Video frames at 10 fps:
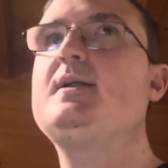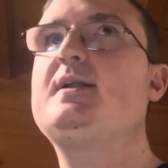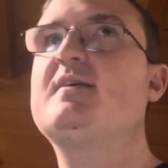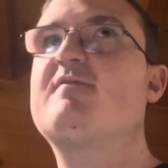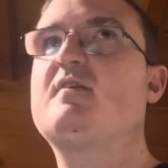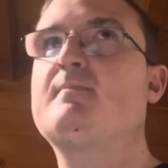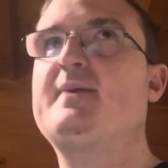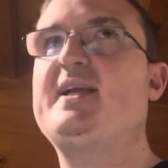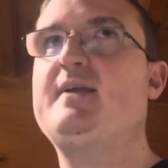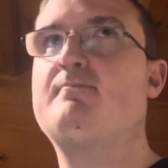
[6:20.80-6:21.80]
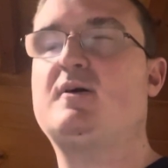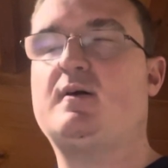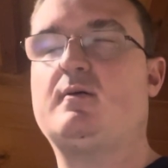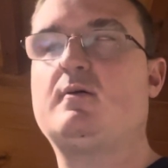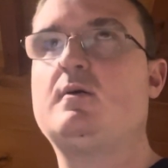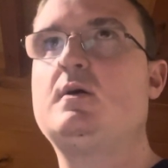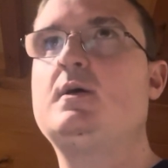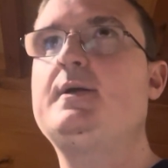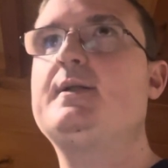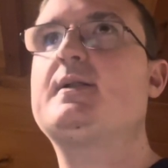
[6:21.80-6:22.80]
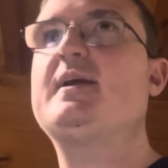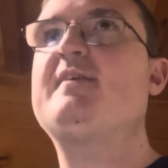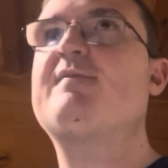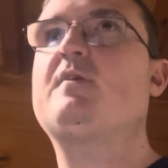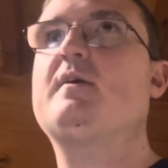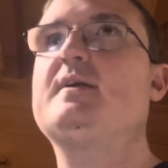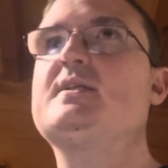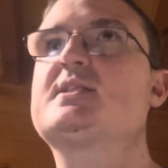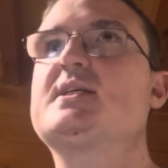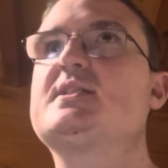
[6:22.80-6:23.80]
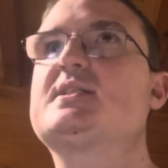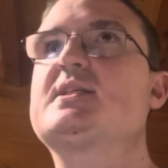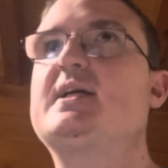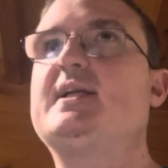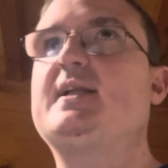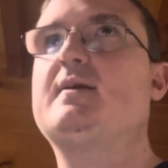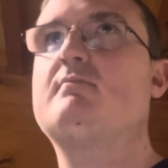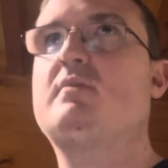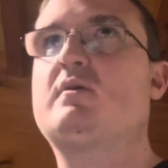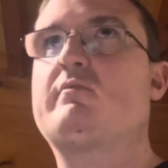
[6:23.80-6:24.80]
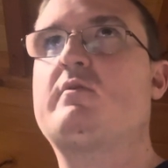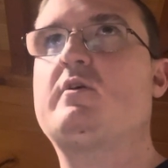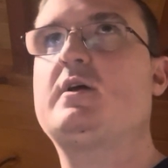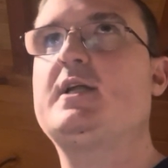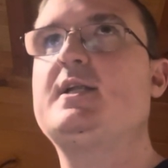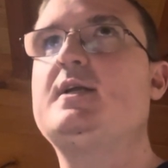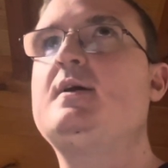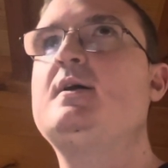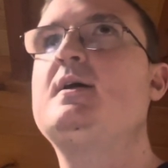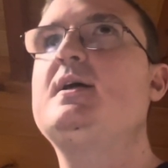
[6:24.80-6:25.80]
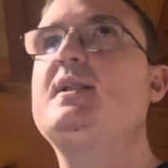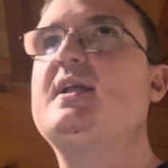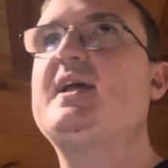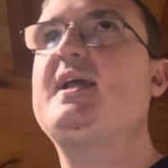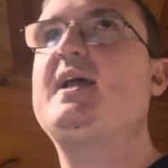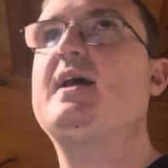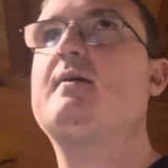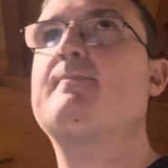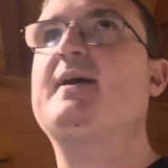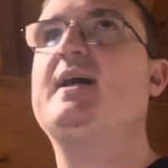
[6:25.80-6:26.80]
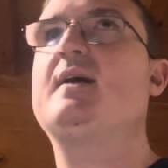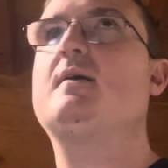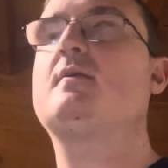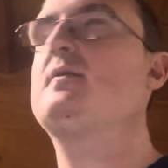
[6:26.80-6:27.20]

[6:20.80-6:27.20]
different people. Like, for instance, like number one, they help out